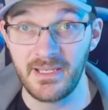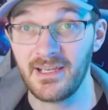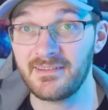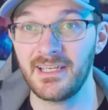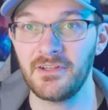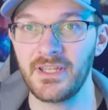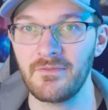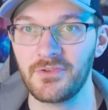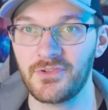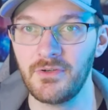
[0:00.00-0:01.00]
because
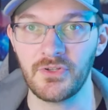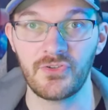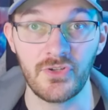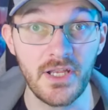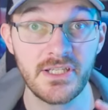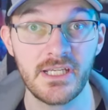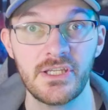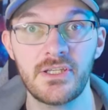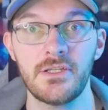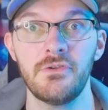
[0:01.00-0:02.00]
Helldivers two is such a
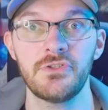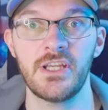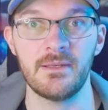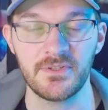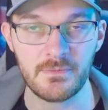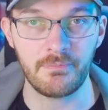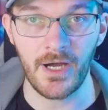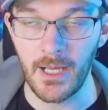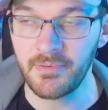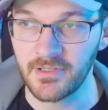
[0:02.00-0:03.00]
huge game, such a
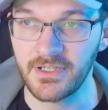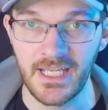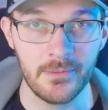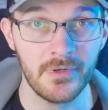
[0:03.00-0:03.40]
popular game,